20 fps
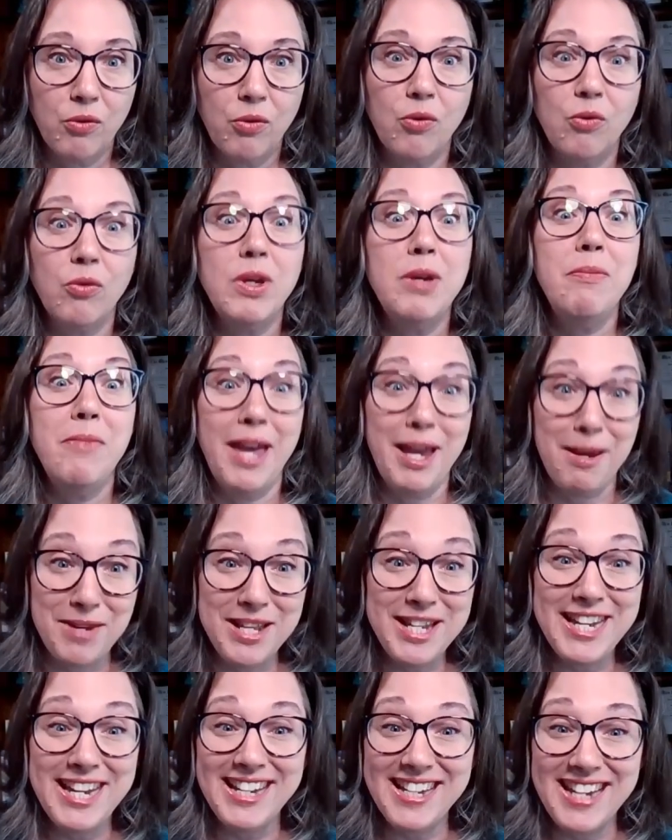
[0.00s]
we maybe
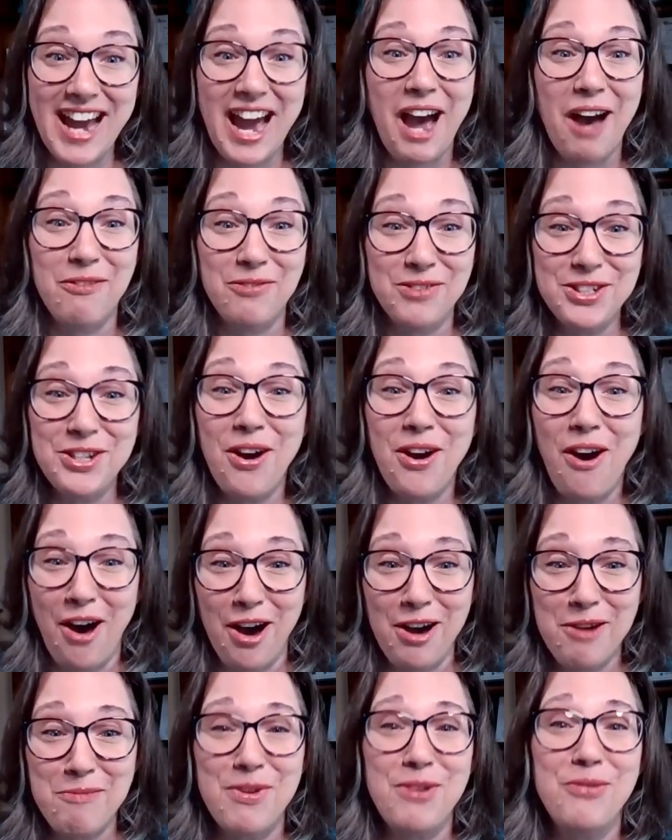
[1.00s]
need to have a
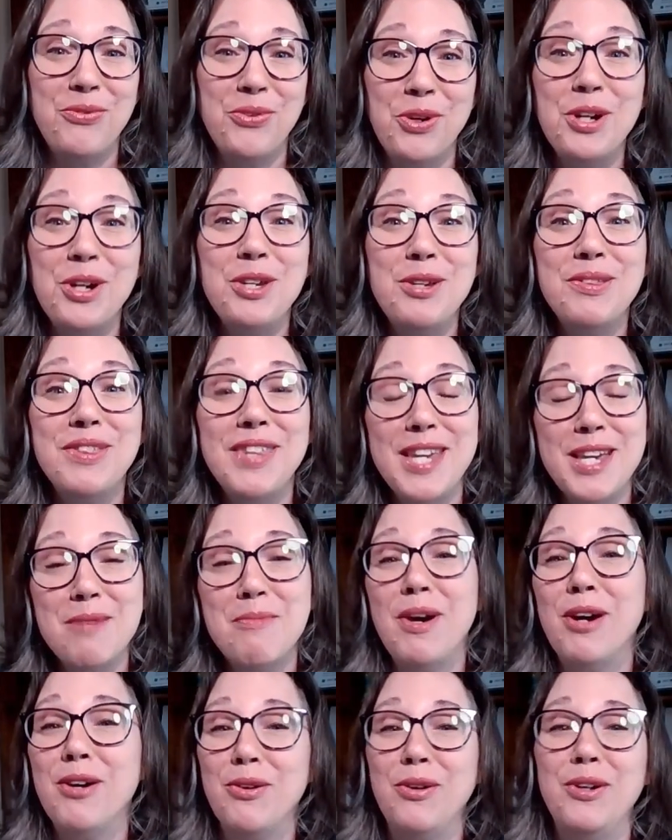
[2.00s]
talk before you think
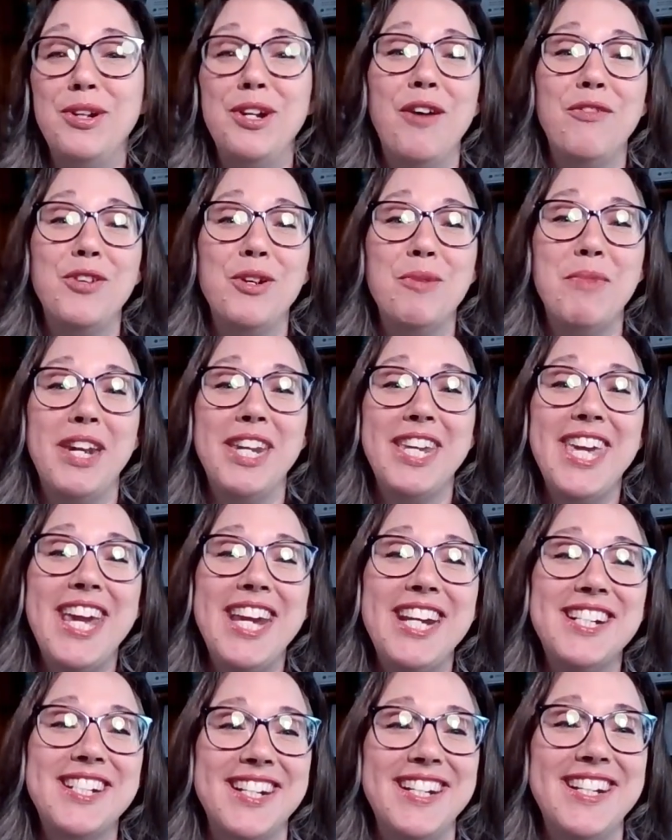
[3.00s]
about going off your
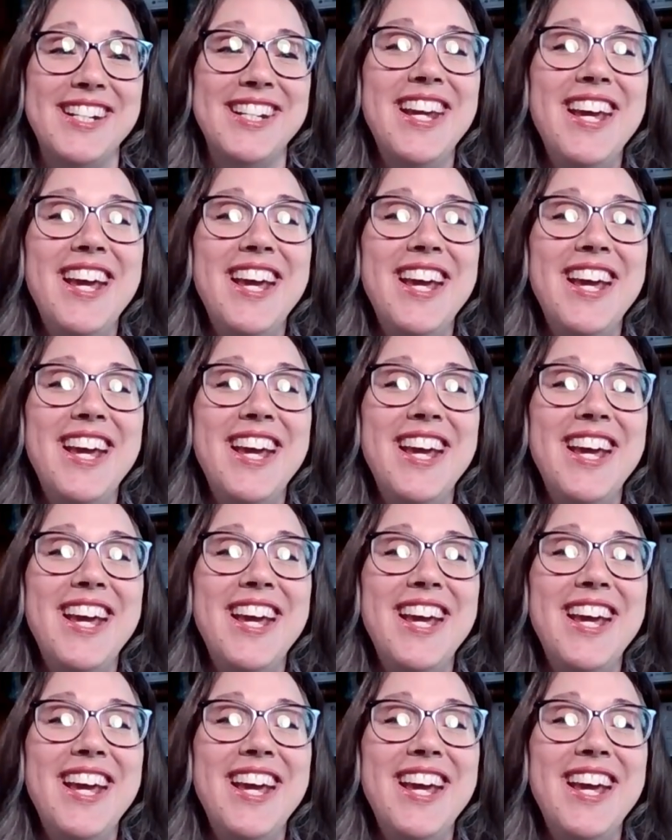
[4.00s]
medication.